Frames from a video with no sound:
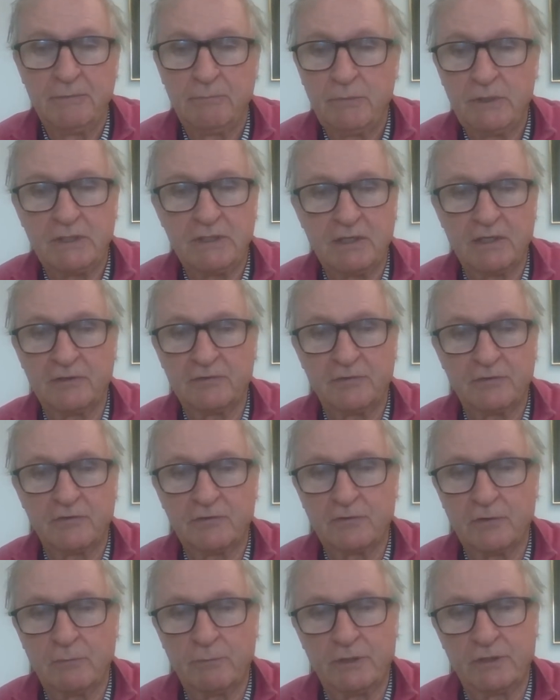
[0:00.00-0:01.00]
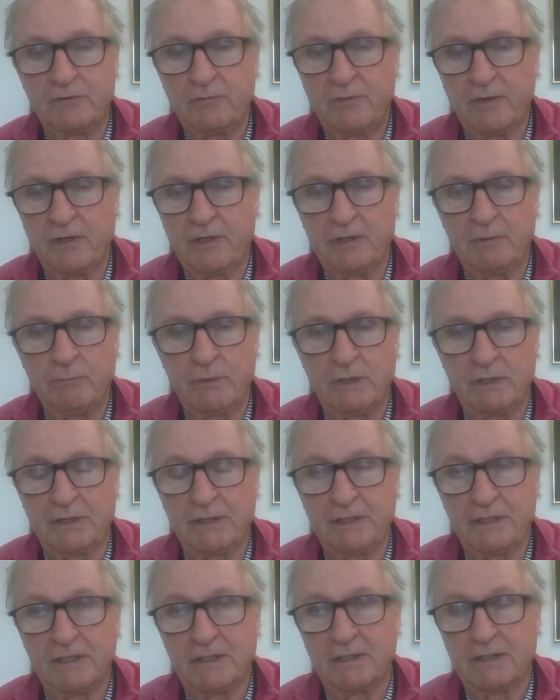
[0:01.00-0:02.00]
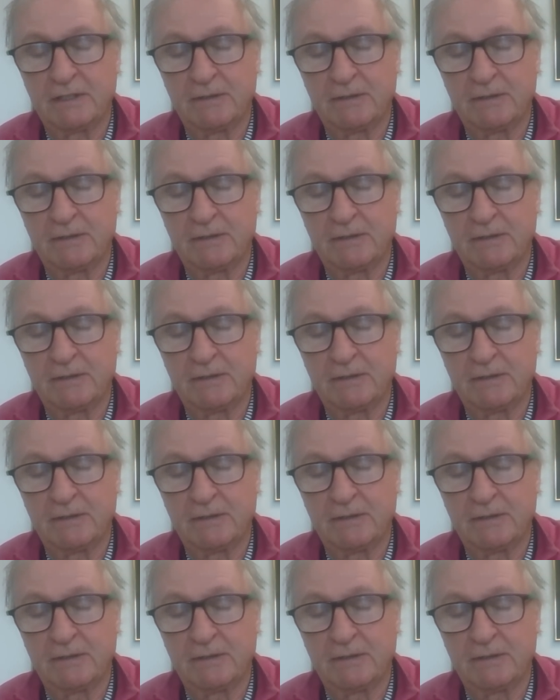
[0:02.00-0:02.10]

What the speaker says: because there's so much variability in it.